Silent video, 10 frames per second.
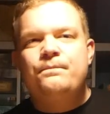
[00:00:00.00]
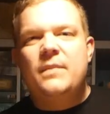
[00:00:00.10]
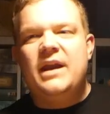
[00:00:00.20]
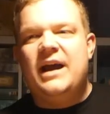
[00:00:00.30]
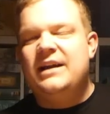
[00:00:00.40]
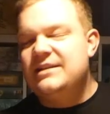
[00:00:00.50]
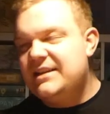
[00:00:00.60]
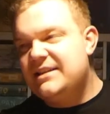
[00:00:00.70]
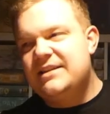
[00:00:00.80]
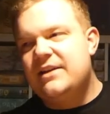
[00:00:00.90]
Yeah, and
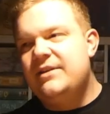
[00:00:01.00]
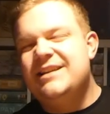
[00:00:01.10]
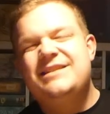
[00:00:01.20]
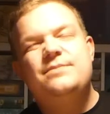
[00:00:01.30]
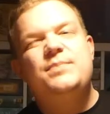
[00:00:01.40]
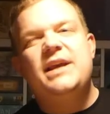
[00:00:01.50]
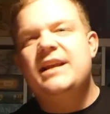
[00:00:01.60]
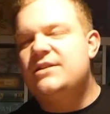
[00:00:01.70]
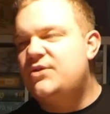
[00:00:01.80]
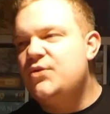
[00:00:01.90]
6 to 7,
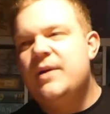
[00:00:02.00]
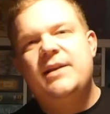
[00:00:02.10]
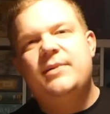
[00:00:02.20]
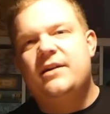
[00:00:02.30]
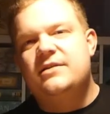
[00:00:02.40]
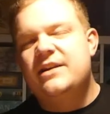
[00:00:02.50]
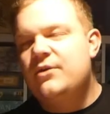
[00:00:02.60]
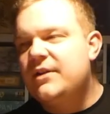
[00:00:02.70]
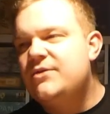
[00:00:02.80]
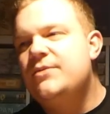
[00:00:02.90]
it's too many players. I
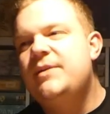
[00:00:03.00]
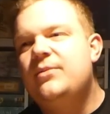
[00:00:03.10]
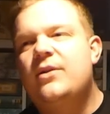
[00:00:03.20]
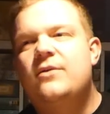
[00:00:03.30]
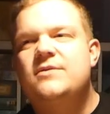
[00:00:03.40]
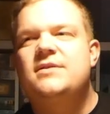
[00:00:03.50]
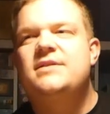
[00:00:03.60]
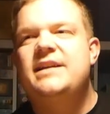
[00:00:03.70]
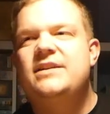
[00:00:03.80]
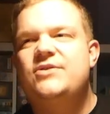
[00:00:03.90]
know that 2 people all of a sudden
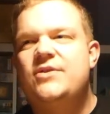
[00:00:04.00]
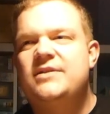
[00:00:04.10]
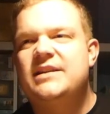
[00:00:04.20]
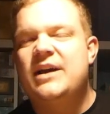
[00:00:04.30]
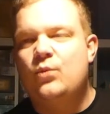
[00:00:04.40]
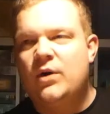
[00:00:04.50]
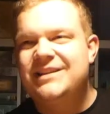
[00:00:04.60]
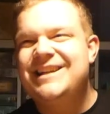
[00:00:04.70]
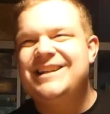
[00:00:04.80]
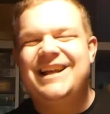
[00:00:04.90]
take the turn at
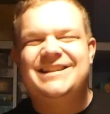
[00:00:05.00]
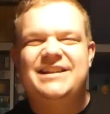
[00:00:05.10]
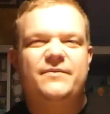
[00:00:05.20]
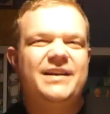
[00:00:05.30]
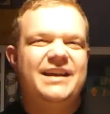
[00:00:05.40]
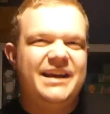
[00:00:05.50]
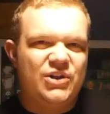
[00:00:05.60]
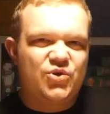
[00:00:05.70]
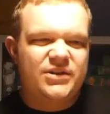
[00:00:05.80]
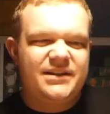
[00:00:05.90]
once, and that is definitely
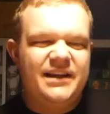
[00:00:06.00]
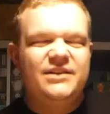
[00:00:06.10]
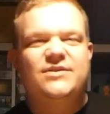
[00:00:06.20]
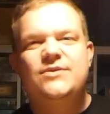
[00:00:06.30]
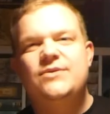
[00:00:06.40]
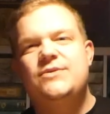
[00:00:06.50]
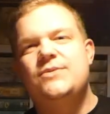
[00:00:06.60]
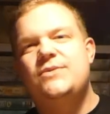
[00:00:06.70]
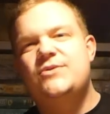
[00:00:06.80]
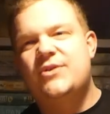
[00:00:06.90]
interesting to
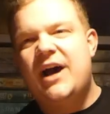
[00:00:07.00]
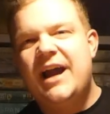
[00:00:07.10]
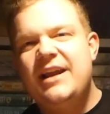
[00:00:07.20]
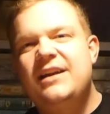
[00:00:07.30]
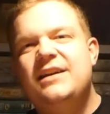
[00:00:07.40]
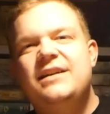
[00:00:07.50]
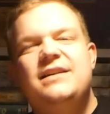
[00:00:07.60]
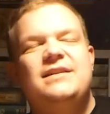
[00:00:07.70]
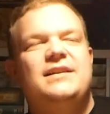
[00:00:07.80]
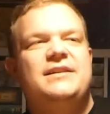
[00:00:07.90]
try
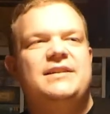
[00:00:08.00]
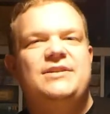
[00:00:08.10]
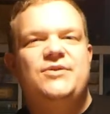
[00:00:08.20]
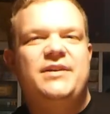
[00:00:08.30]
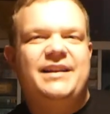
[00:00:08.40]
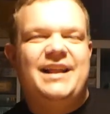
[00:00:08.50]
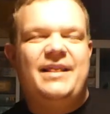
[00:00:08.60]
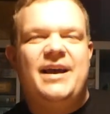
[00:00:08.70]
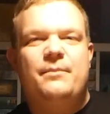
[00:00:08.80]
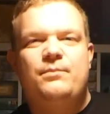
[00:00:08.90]
and doing it
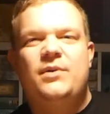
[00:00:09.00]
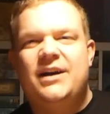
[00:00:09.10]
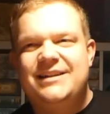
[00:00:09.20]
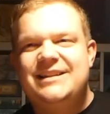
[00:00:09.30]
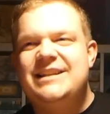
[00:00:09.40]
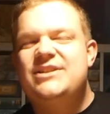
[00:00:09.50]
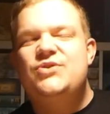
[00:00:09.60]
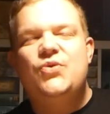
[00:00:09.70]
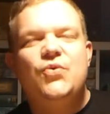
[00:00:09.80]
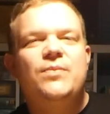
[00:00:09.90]
like that. But it's
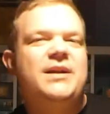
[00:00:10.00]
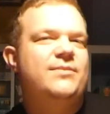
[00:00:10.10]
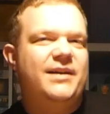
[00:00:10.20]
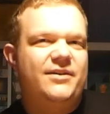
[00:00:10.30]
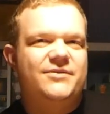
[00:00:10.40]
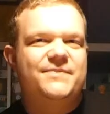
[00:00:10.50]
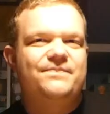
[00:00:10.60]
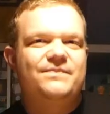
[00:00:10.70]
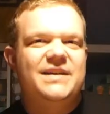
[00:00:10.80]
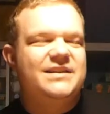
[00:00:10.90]
too many players.
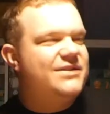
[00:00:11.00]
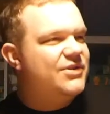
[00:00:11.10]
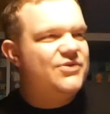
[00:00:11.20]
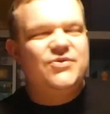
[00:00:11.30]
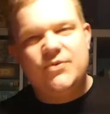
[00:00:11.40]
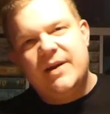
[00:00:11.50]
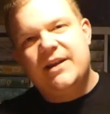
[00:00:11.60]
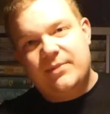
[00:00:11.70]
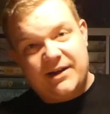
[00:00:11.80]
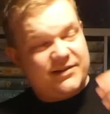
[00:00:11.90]
It's just too
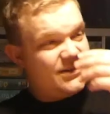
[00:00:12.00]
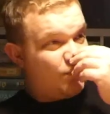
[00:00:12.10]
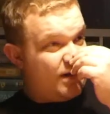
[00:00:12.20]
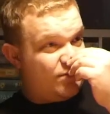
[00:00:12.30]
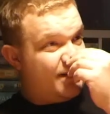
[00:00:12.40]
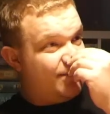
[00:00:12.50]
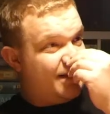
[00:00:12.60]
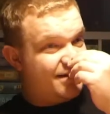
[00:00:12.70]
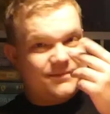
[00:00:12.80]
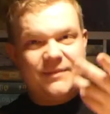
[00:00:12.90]
many players. It's way too many players.